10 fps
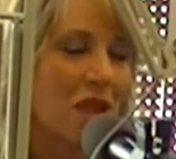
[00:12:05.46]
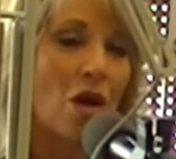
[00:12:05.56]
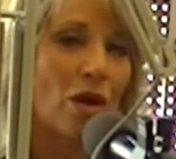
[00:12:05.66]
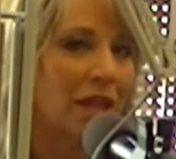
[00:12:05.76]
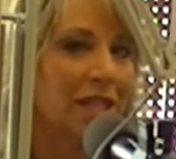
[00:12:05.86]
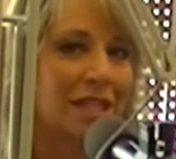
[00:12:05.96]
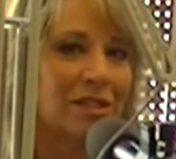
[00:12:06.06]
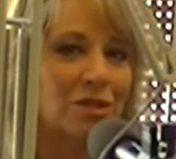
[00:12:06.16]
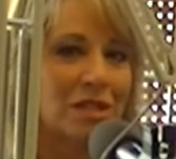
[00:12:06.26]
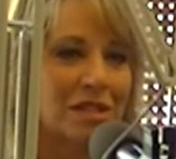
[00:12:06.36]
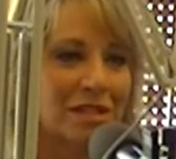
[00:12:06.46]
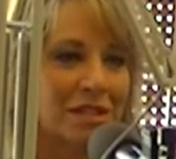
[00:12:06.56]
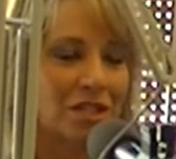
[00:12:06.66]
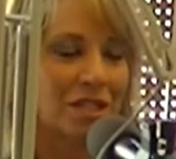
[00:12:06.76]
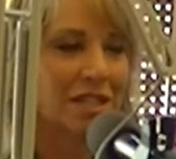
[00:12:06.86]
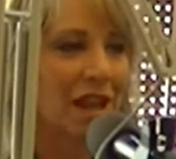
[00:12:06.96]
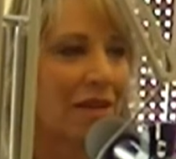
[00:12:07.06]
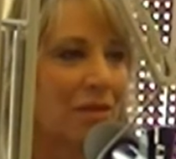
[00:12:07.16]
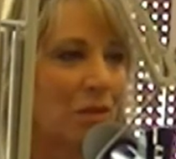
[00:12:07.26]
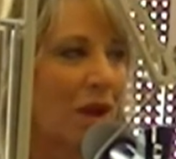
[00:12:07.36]
No, LED Lucy's she's
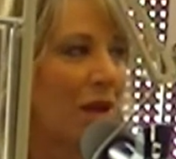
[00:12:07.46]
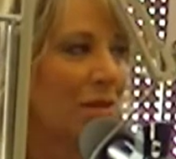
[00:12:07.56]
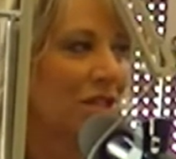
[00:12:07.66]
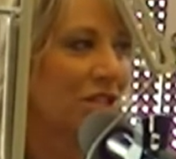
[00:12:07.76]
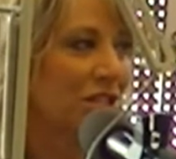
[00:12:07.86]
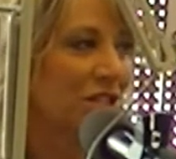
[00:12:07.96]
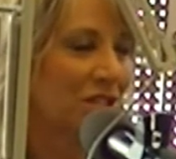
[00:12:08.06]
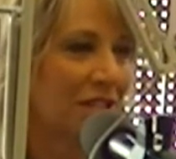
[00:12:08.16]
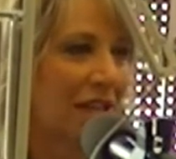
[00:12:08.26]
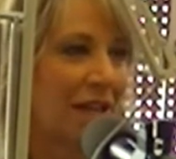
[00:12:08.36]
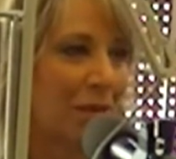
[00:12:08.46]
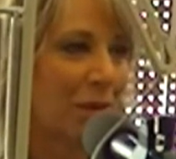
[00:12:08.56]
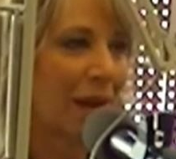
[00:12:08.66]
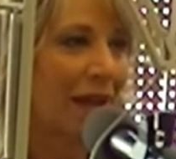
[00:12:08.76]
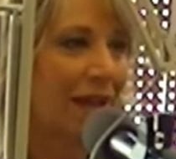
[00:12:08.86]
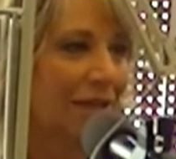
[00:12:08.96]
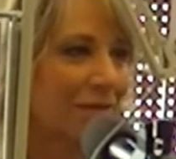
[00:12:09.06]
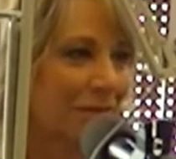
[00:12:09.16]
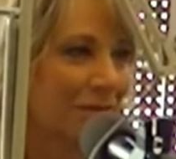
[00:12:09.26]
live and well, but she's just taking a break.